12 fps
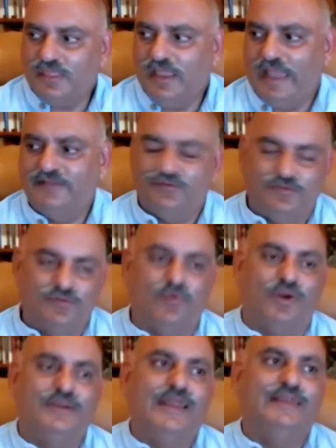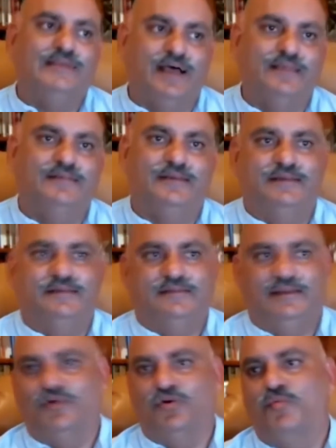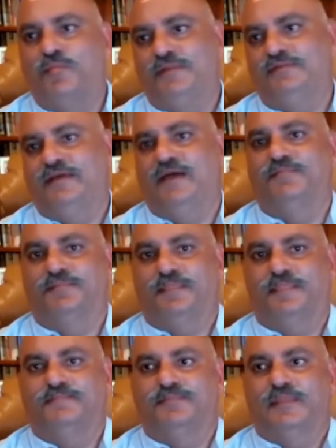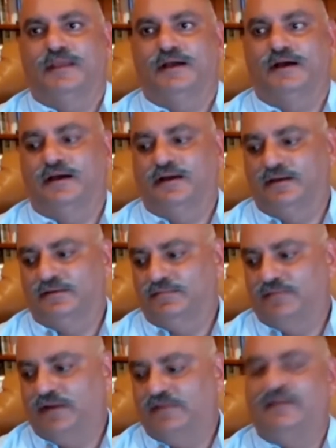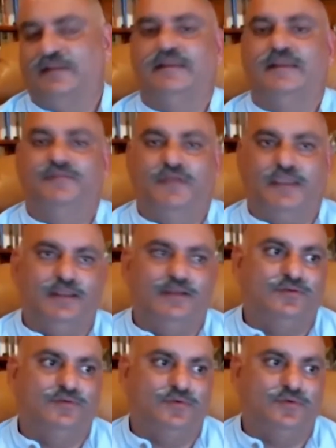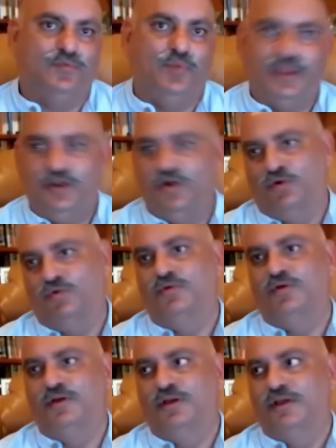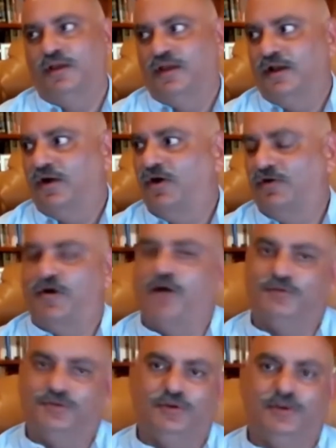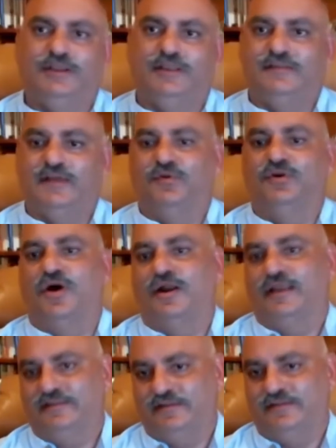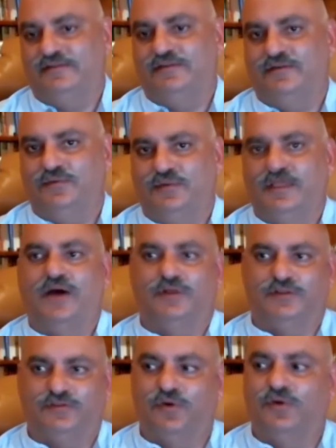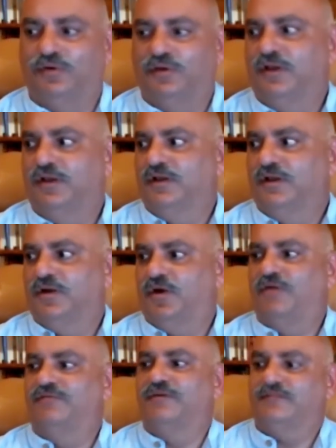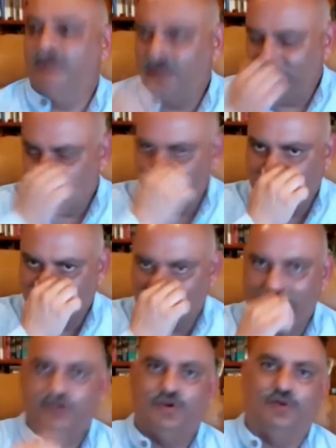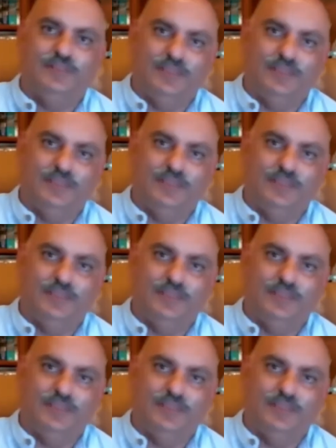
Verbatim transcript: and so what that does is it opens up uh, a significant window of opportunities that would not exist without it. So obviously, if we are right on the